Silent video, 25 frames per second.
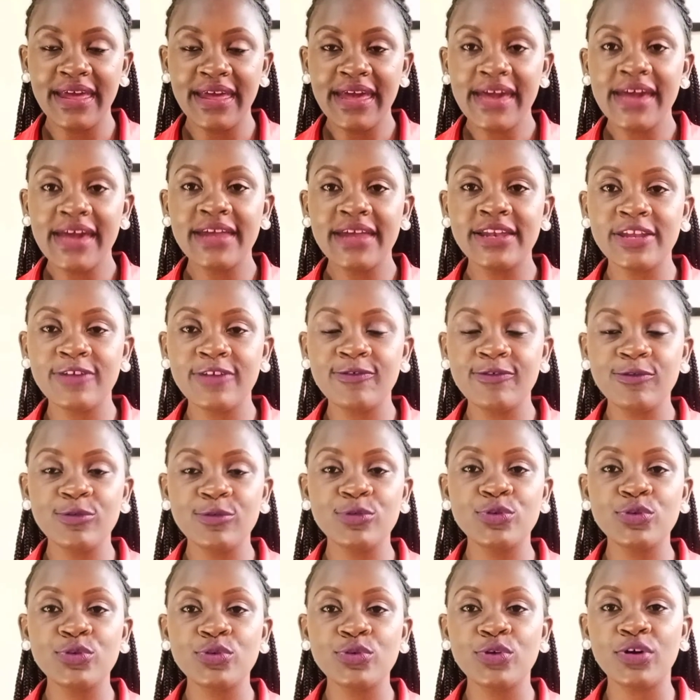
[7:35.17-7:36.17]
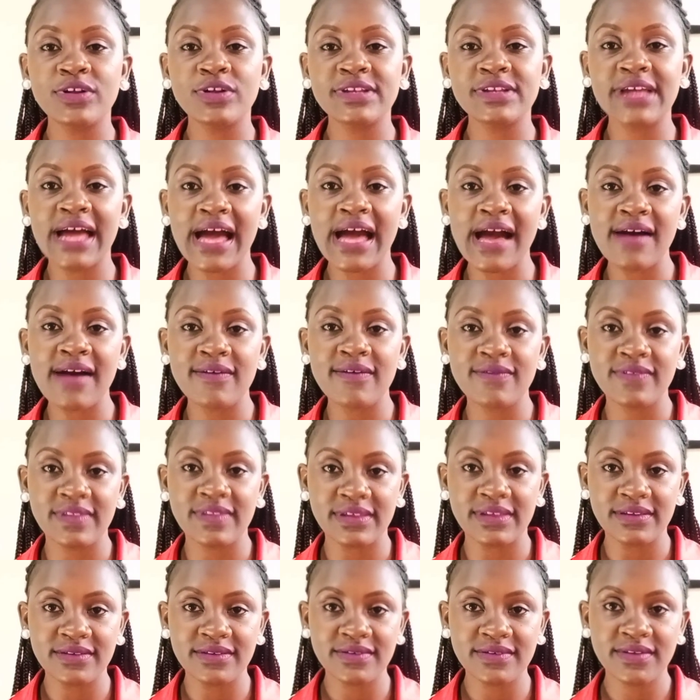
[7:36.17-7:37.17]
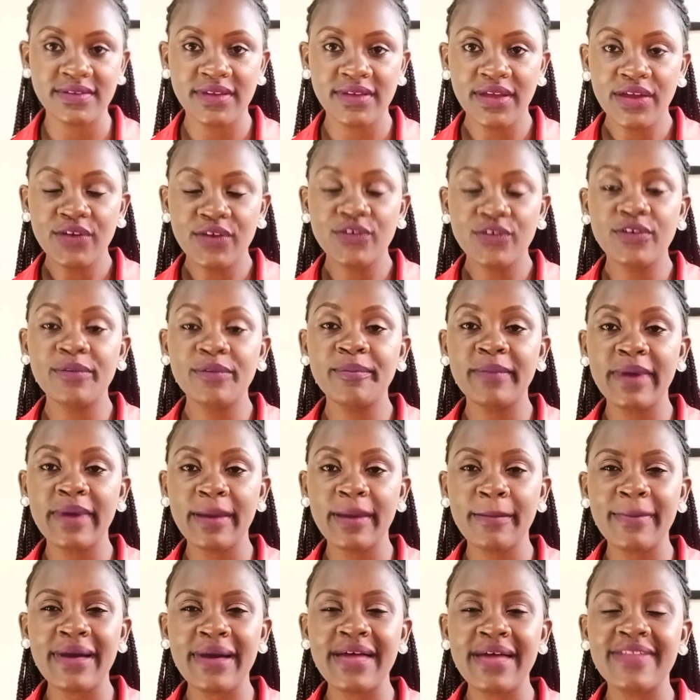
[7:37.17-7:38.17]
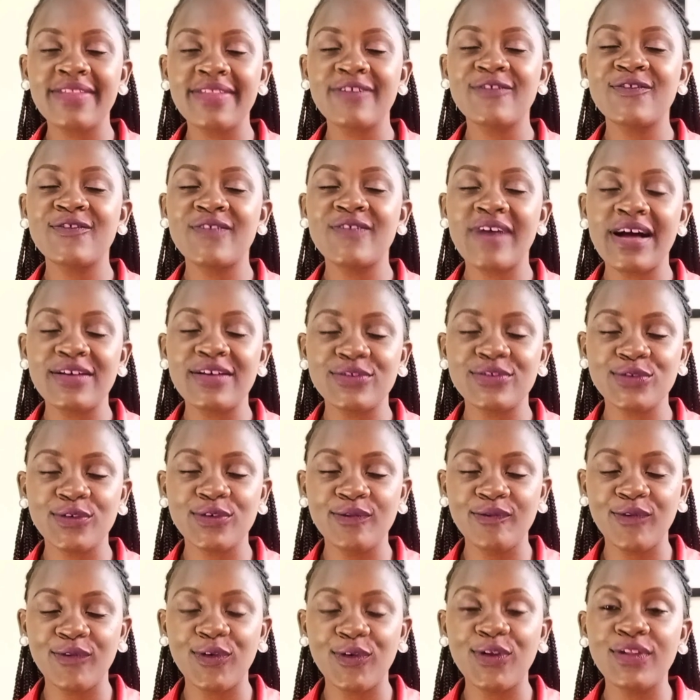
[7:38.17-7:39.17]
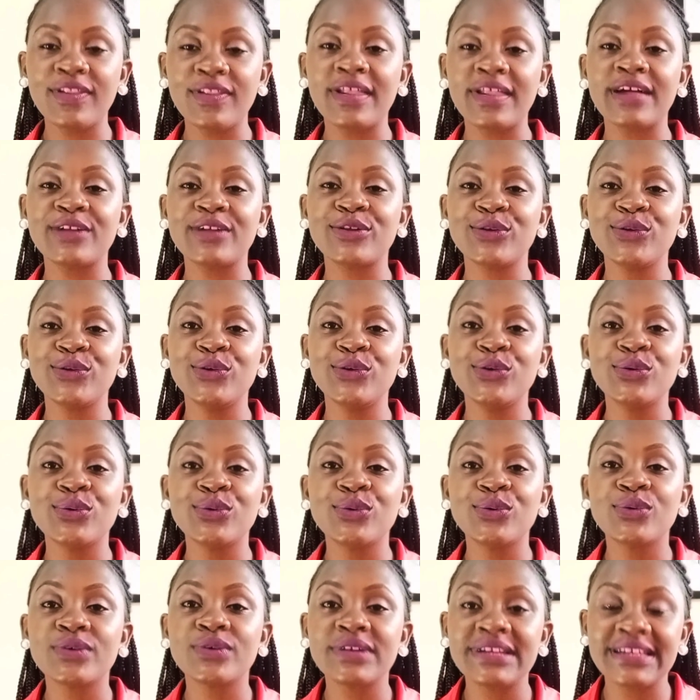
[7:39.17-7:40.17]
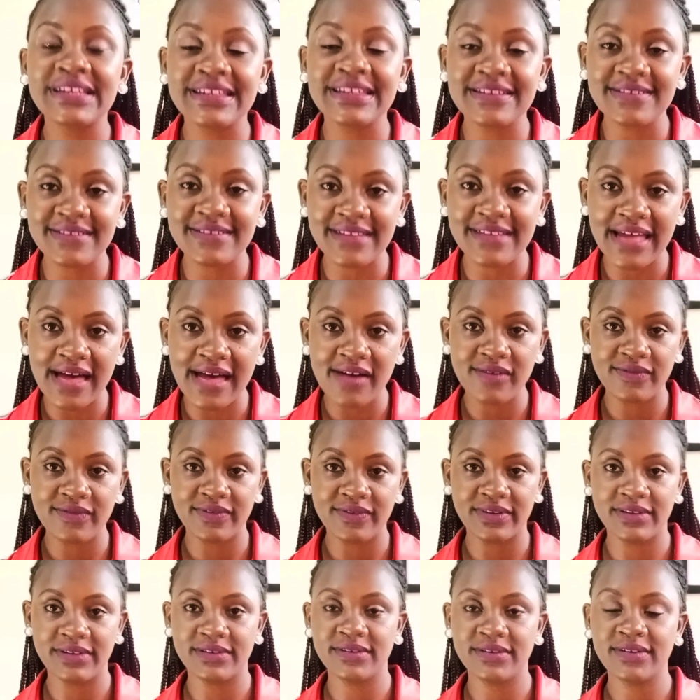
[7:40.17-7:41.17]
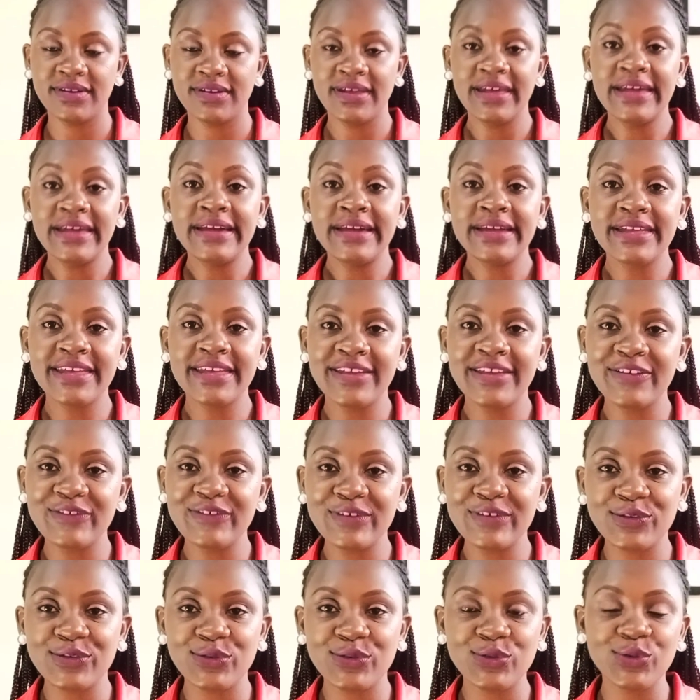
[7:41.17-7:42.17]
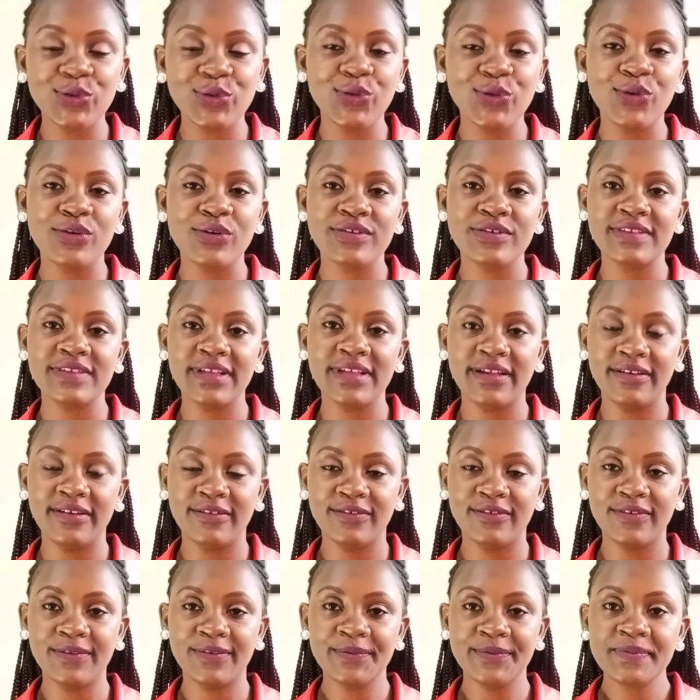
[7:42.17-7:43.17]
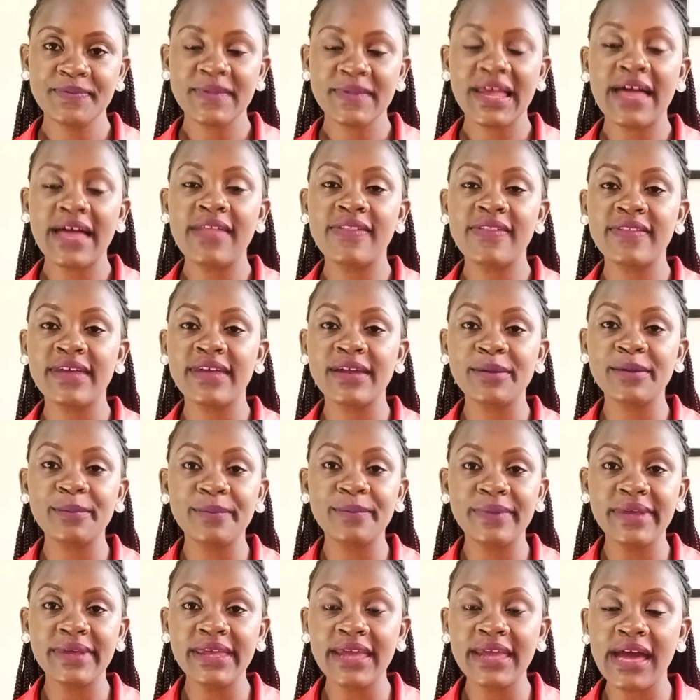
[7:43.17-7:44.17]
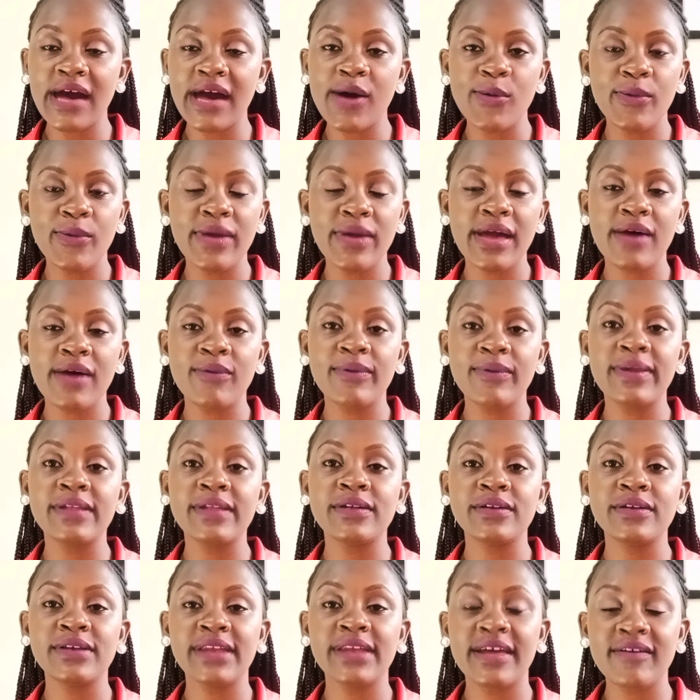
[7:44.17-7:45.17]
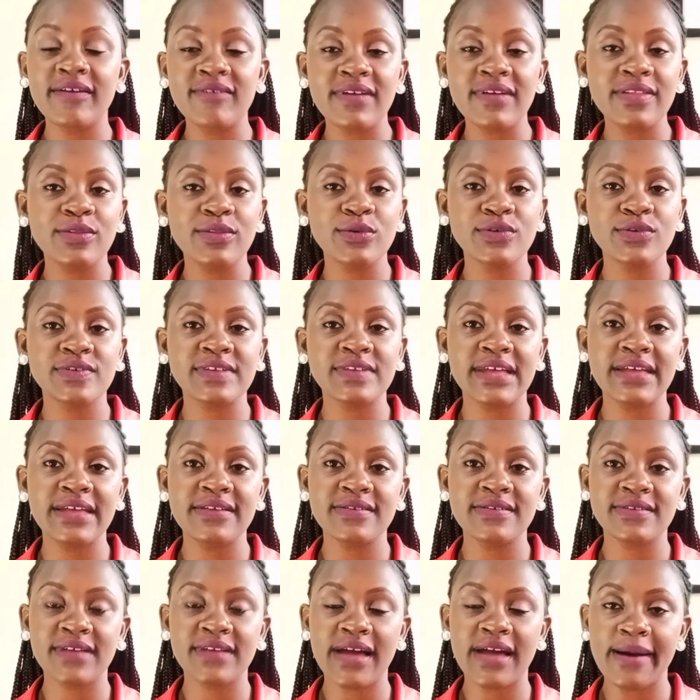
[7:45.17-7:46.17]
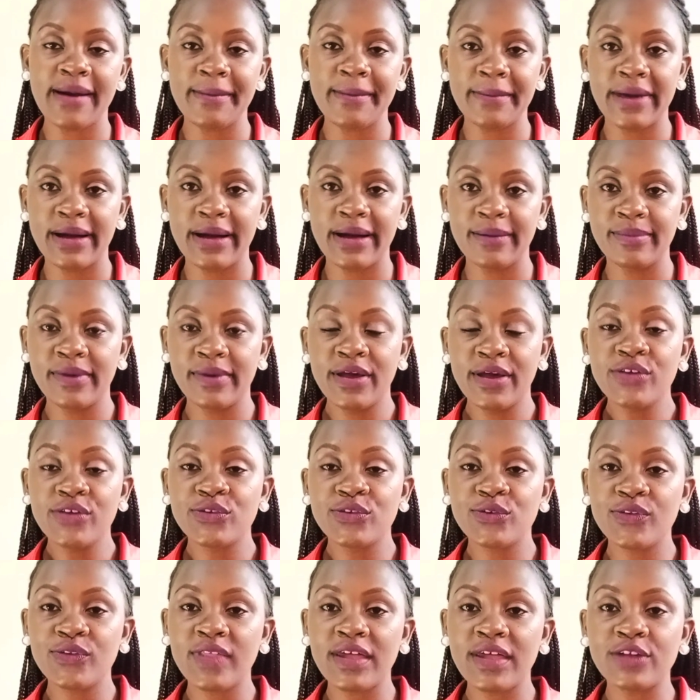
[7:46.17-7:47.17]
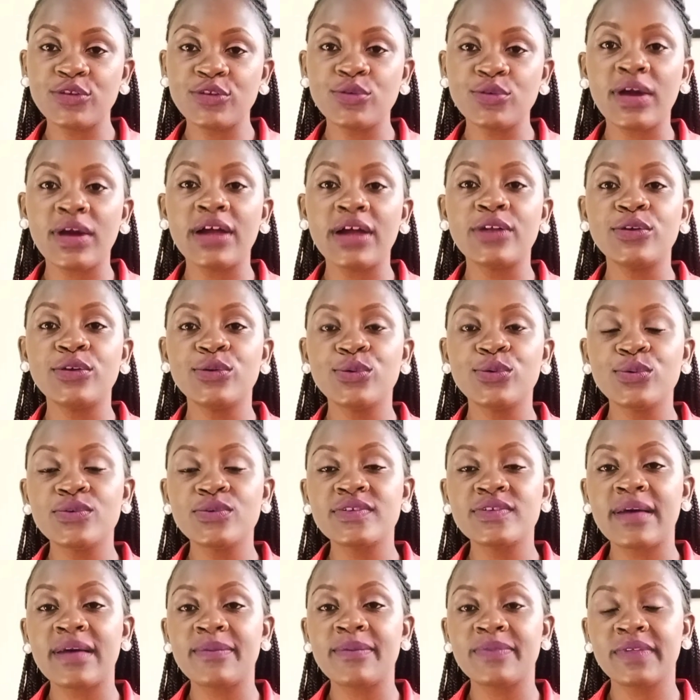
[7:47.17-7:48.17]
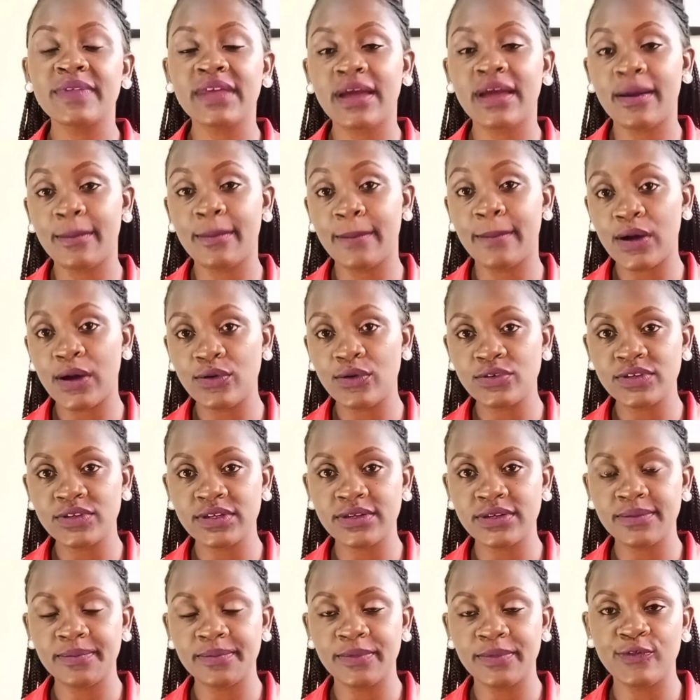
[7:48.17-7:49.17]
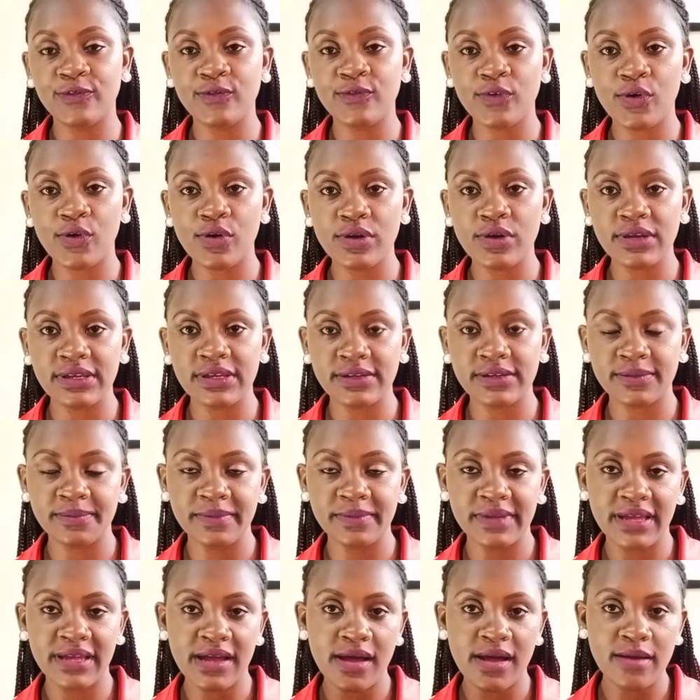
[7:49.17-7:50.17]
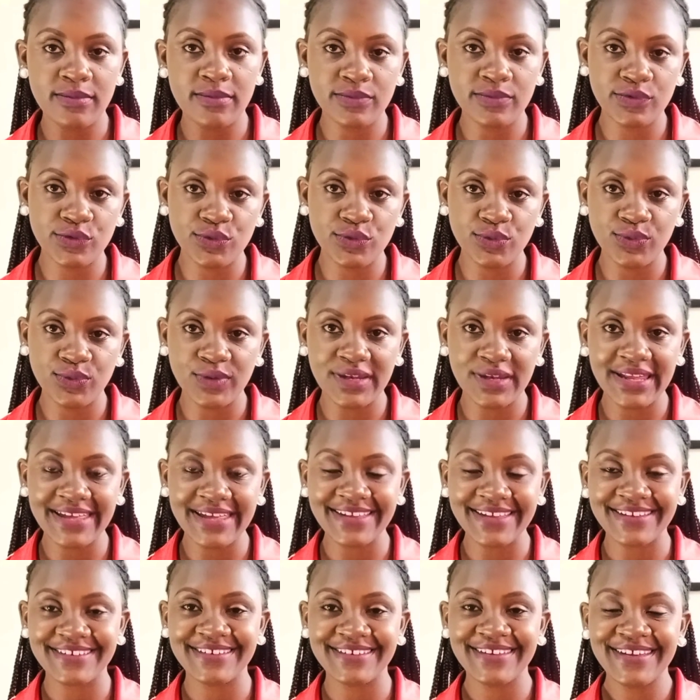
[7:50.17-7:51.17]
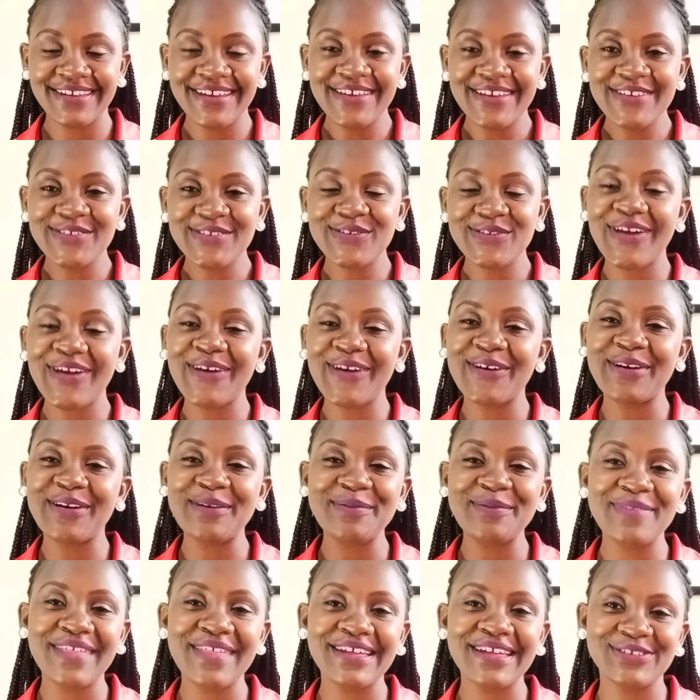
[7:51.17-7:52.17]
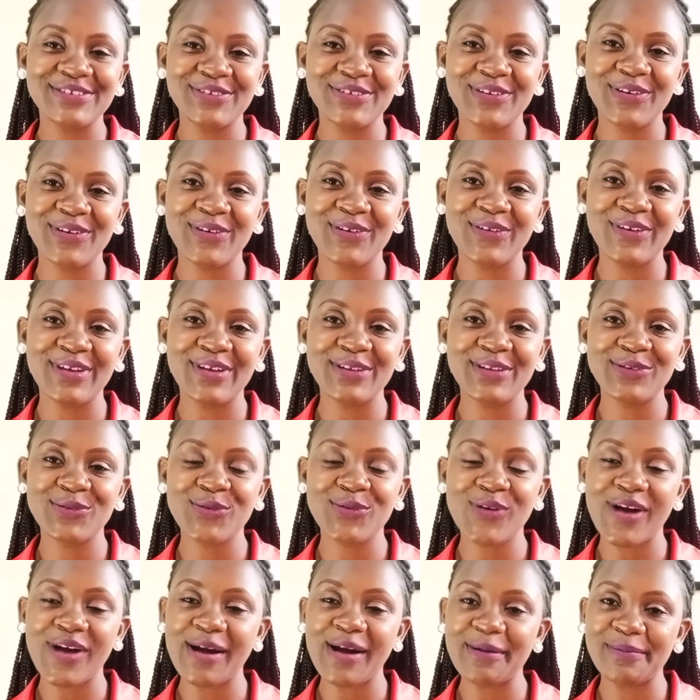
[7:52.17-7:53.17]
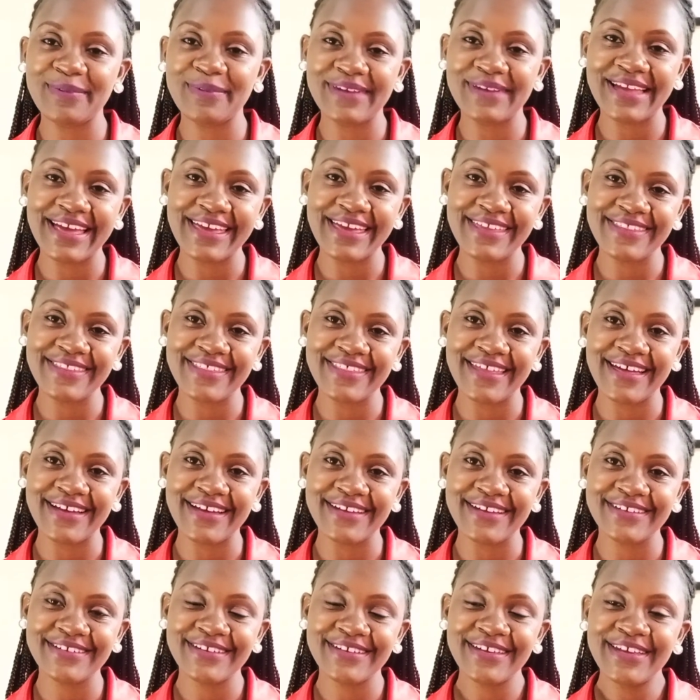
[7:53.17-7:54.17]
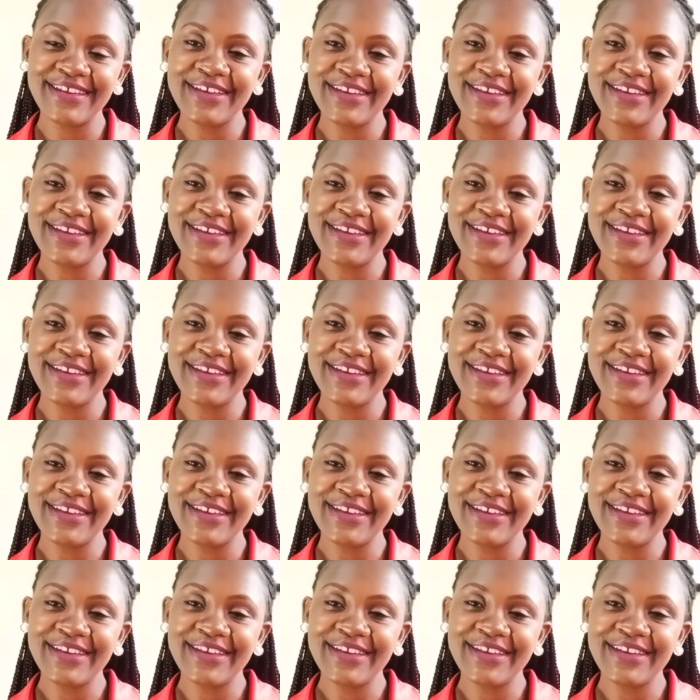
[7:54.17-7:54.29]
And if you do not have this, remember first of all that you deserve it. Give it to yourself. And then be aware whenever those signs come up so that you can do something about it before it becomes too late. So I hope that you're going to apply that.